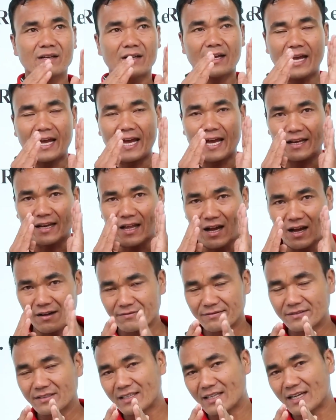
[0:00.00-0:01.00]
and
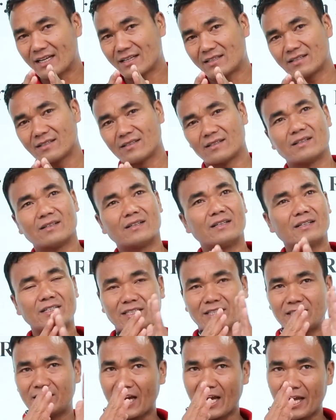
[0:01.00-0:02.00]
after that
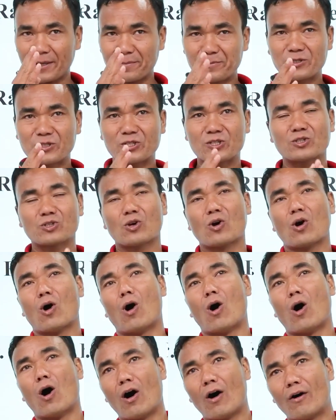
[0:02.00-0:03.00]
types
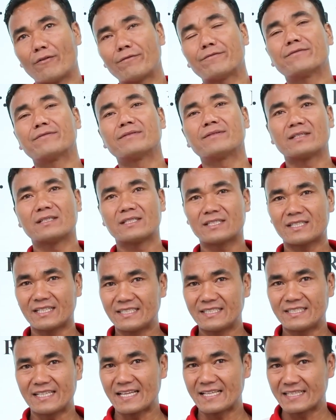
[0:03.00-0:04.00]
of
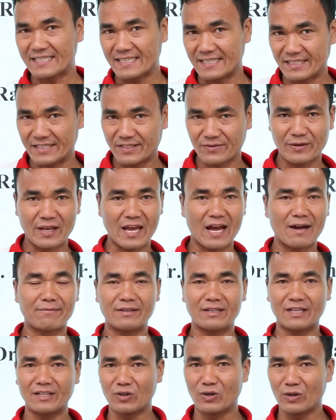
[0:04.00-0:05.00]
sentences. We have
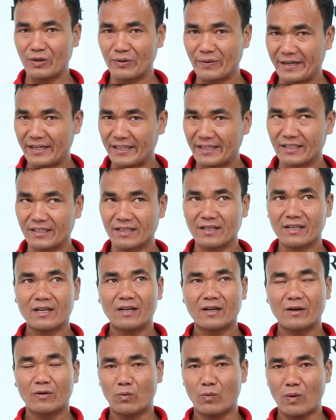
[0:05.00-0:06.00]
done already the
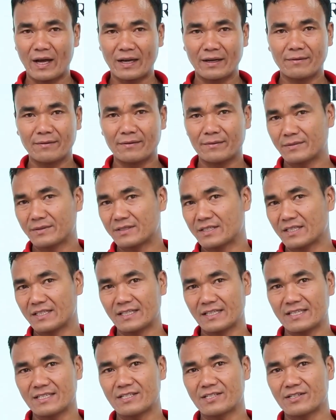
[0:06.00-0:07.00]
one
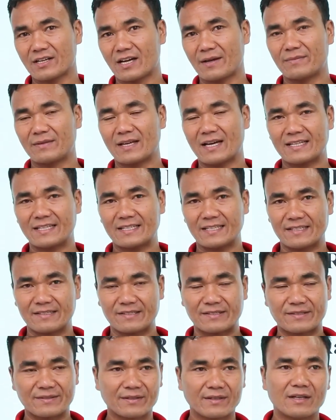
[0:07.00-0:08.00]
sentence type, that
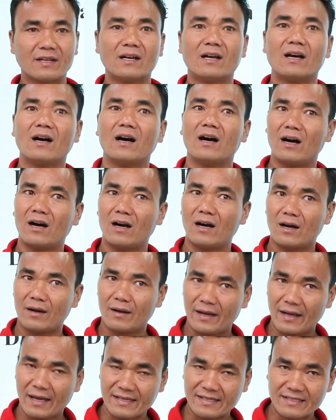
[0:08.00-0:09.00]
is
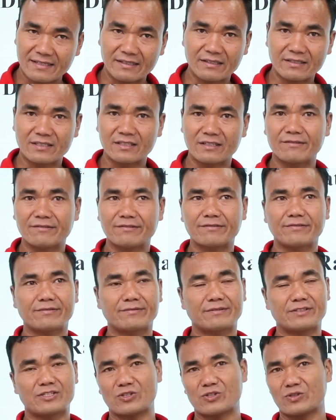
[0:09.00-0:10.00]
assertive,
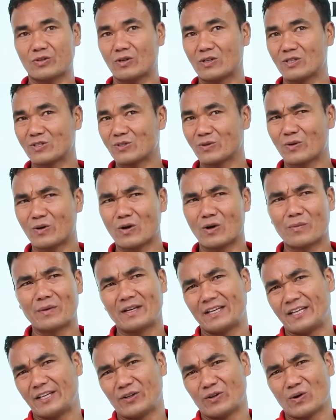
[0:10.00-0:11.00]
which is also
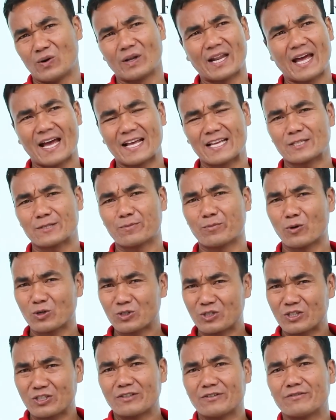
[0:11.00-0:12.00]
commonly known as
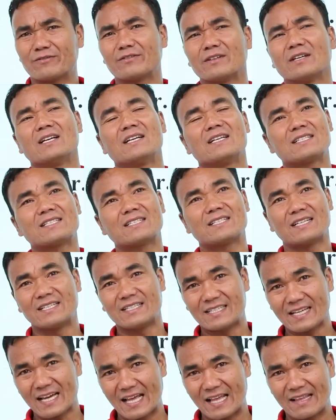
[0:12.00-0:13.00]
positive
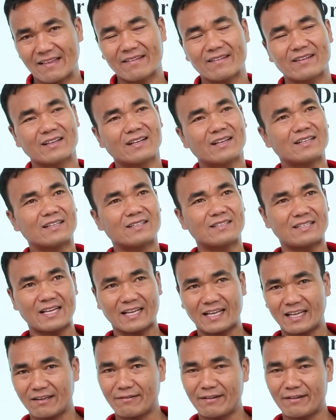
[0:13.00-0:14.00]
sentence. Second, we